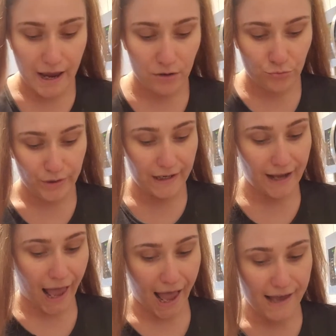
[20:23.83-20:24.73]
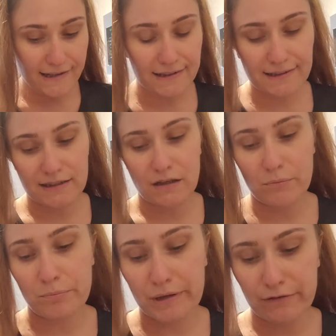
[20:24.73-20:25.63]
and relax
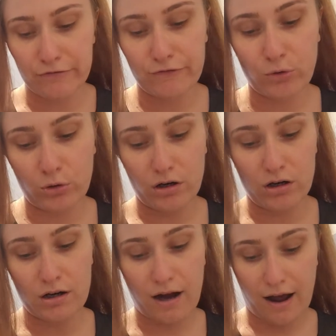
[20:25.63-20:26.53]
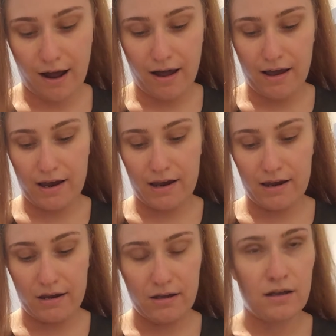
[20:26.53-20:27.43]
before
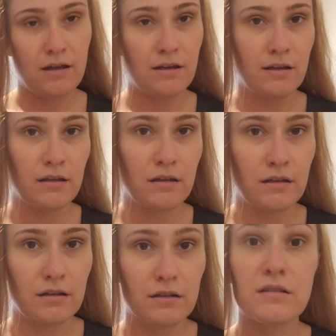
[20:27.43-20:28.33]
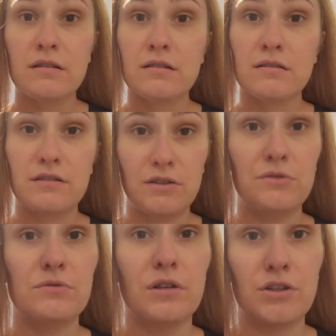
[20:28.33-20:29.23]
I
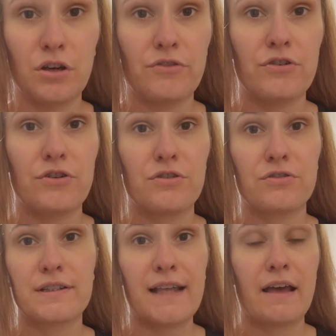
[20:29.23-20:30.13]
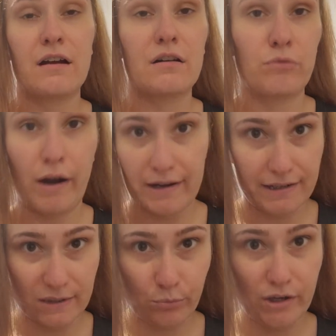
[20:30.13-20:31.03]
do another set of
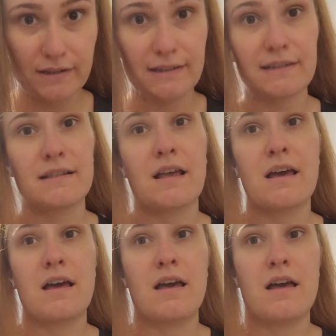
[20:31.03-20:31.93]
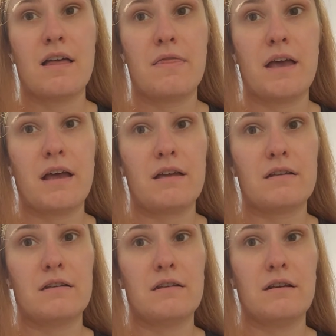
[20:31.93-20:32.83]
writing sprints. And
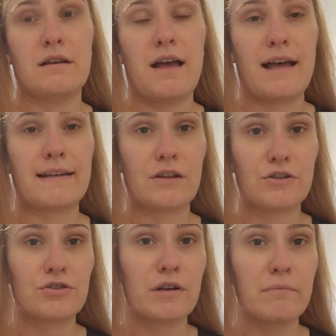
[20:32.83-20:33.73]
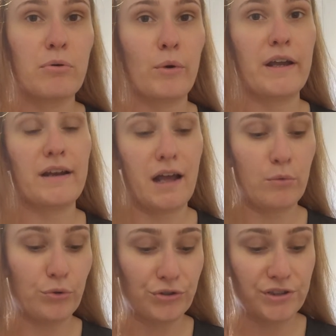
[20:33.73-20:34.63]
then at a certain point, I
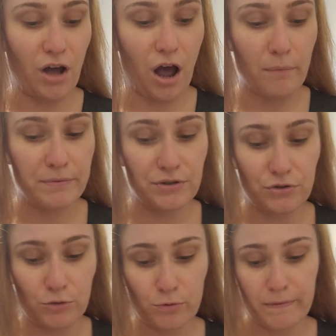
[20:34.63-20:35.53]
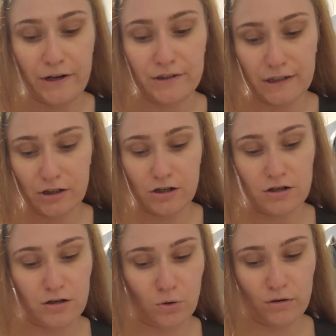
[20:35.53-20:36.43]
will stop to prepare
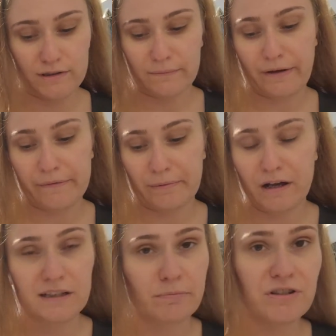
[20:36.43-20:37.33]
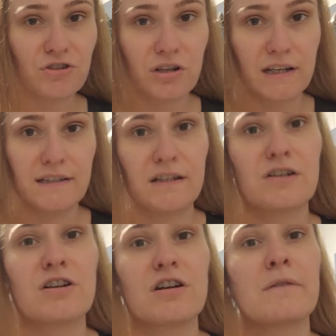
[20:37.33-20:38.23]
dinner, or sometimes my husband's cooking
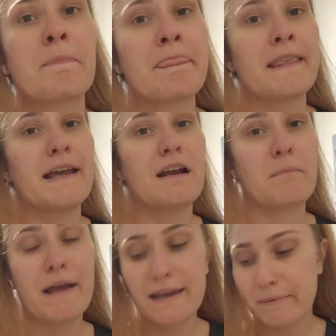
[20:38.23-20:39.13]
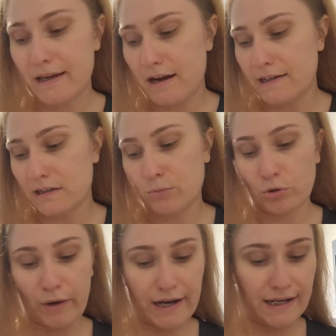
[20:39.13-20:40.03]
dinner, and I might be getting some
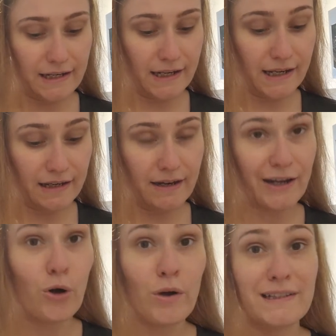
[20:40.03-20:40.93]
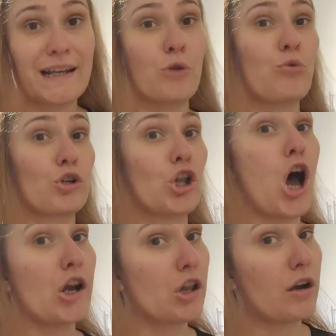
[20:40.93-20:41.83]
more writing in. I know it's like a
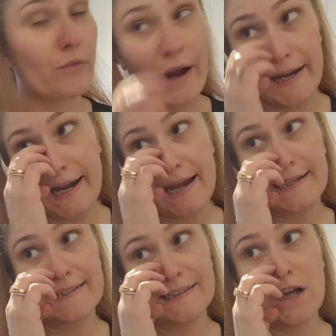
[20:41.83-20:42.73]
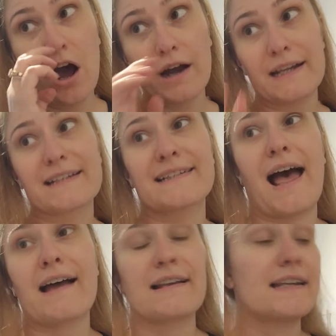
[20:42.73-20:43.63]
lot of writing, and it's not
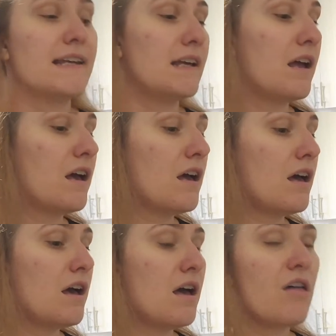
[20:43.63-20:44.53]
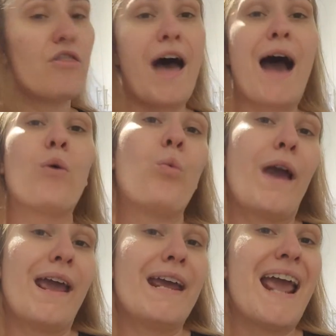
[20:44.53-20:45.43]
exactly that
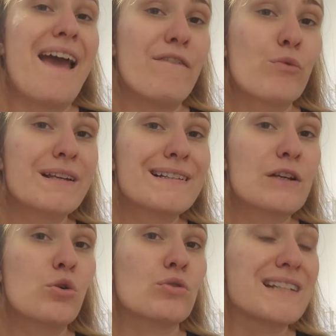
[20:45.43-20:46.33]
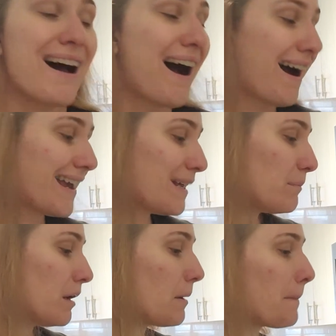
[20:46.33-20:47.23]
way every single
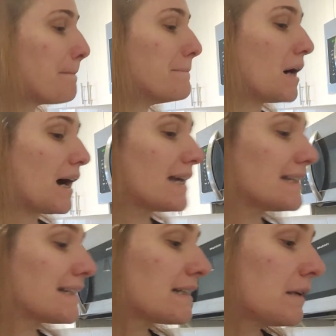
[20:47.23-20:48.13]
time, but